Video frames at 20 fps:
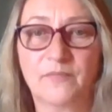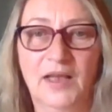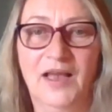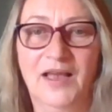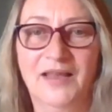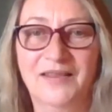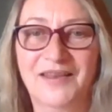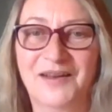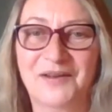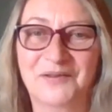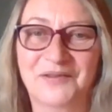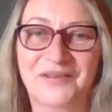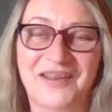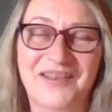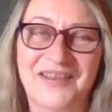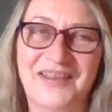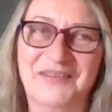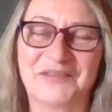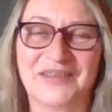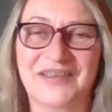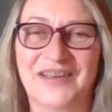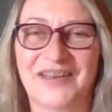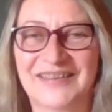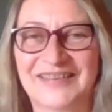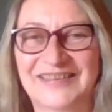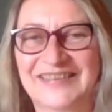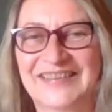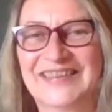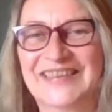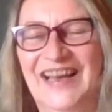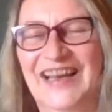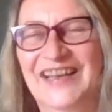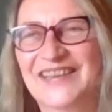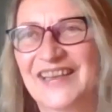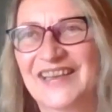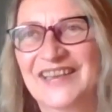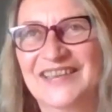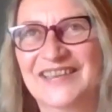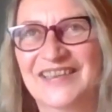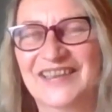And then I was like, that was nice. And
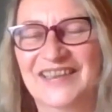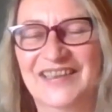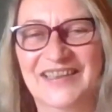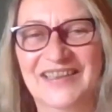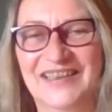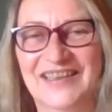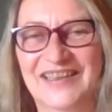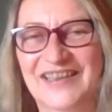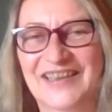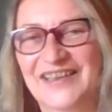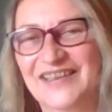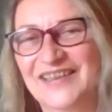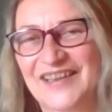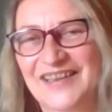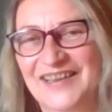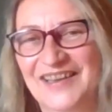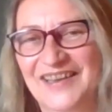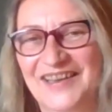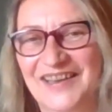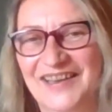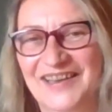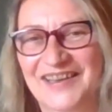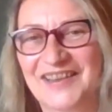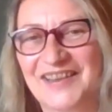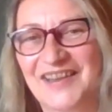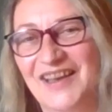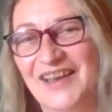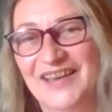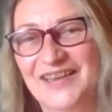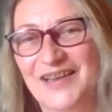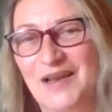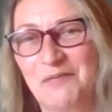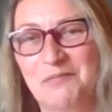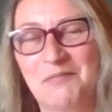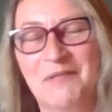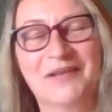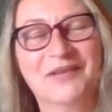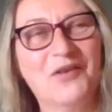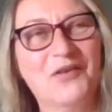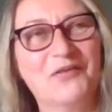then I had a couple
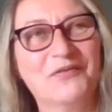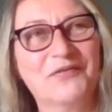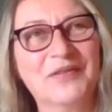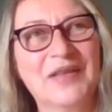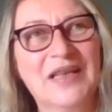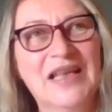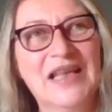months off.